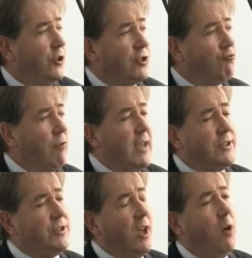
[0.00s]
just
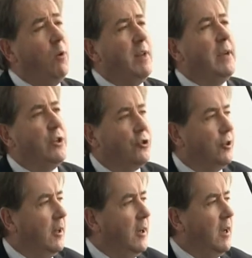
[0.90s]
raises the whole image,
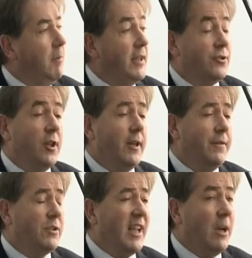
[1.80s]
and certainly
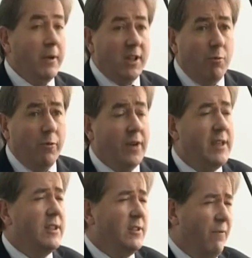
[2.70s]
the Tower and Gunwharf
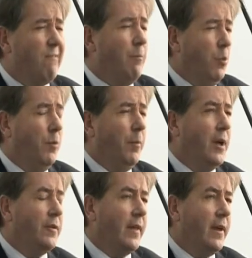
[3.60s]
Quays is a very important
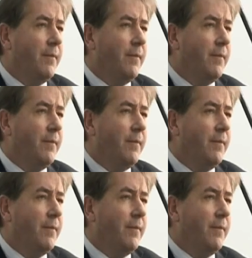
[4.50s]
part of that.